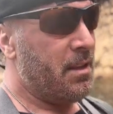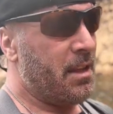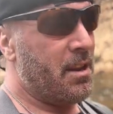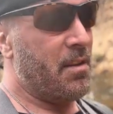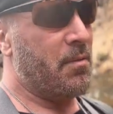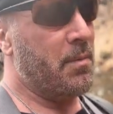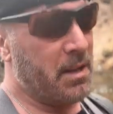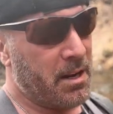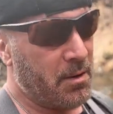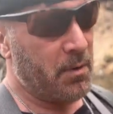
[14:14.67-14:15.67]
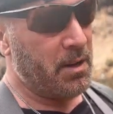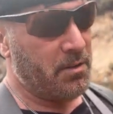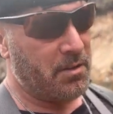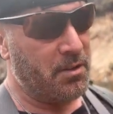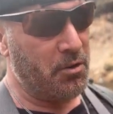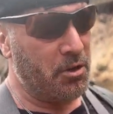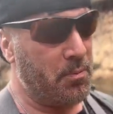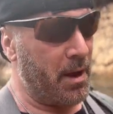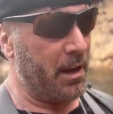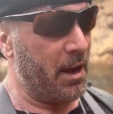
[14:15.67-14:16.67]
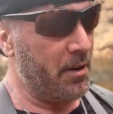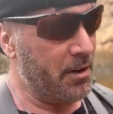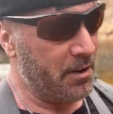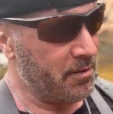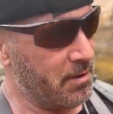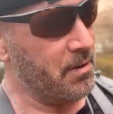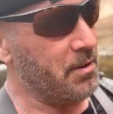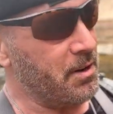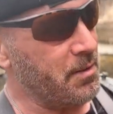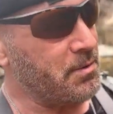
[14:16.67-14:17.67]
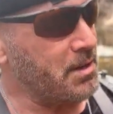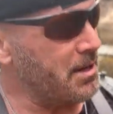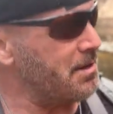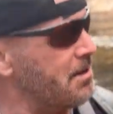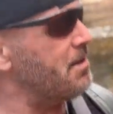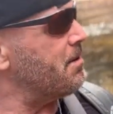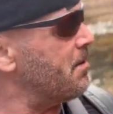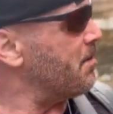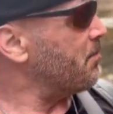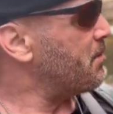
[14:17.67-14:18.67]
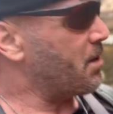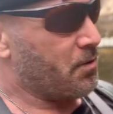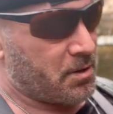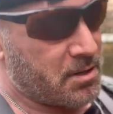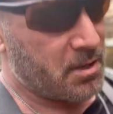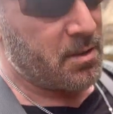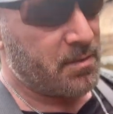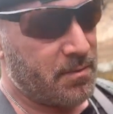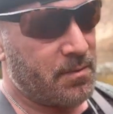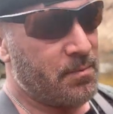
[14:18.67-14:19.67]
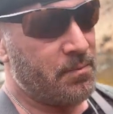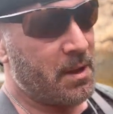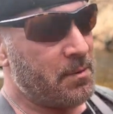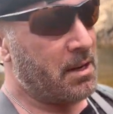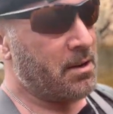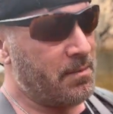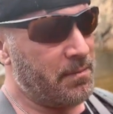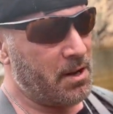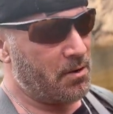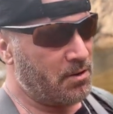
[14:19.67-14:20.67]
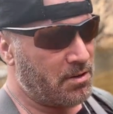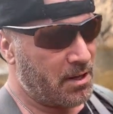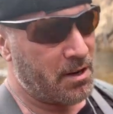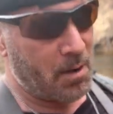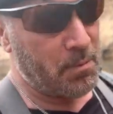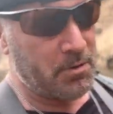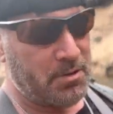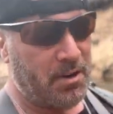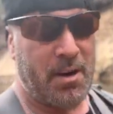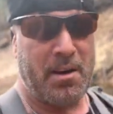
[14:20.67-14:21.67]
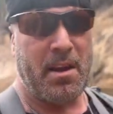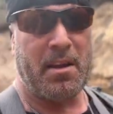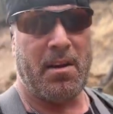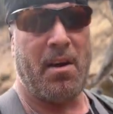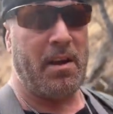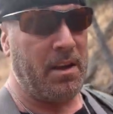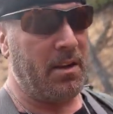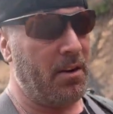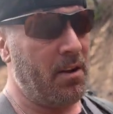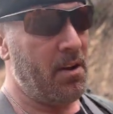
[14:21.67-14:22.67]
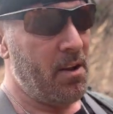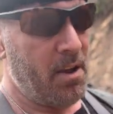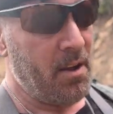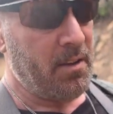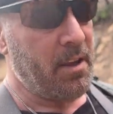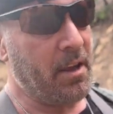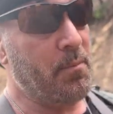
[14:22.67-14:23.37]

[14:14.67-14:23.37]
You never meet anybody who's a douchebag out here in the river, you know what I'm saying? They're always just, I mean, you know, usually couples are taking a hike or taking